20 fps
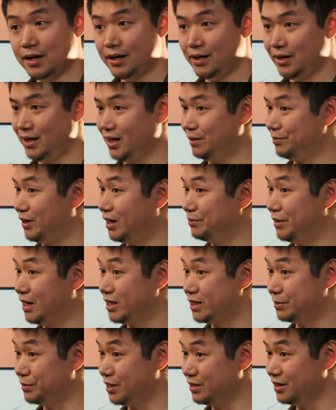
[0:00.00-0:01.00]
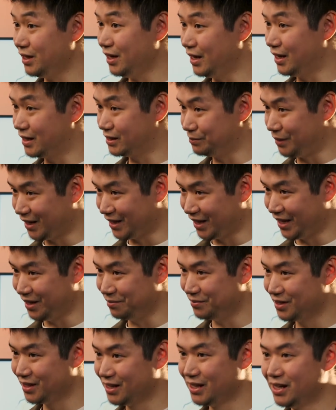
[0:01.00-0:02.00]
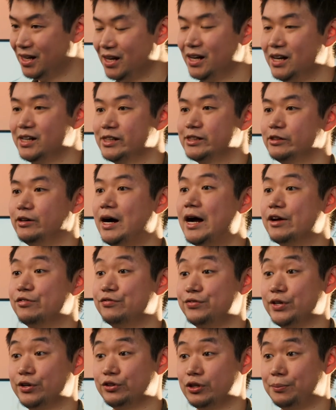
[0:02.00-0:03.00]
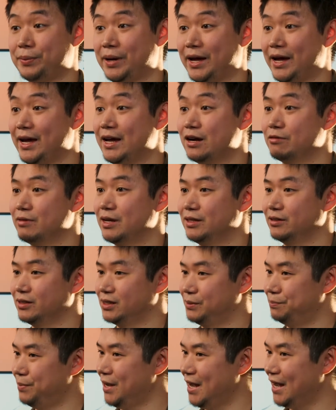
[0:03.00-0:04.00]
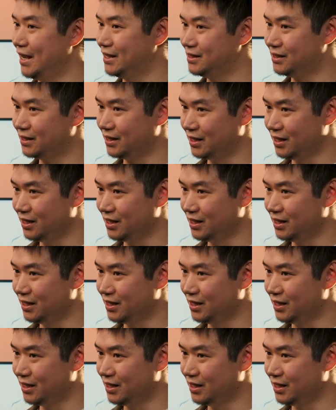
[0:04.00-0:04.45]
Empire management is my game, so I feel your pain when those pesky